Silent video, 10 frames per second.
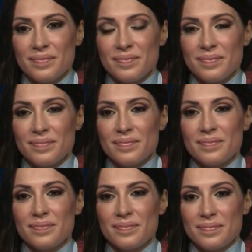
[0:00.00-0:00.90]

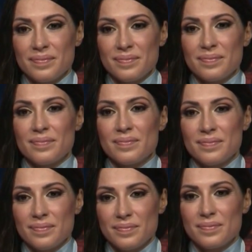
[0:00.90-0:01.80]

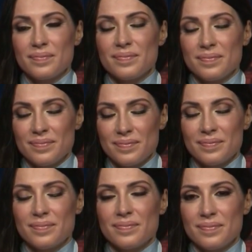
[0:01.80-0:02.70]

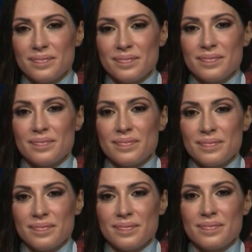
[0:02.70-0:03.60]

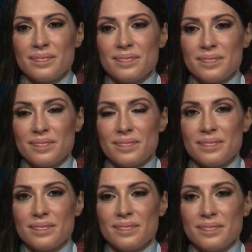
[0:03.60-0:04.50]

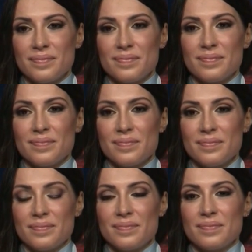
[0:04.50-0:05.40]

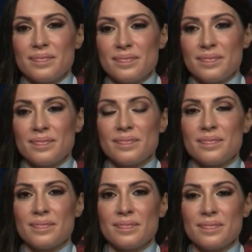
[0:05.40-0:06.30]

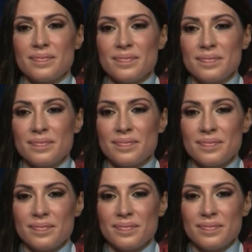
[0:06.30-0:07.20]

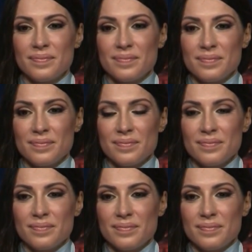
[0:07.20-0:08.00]
The person shown says nothing.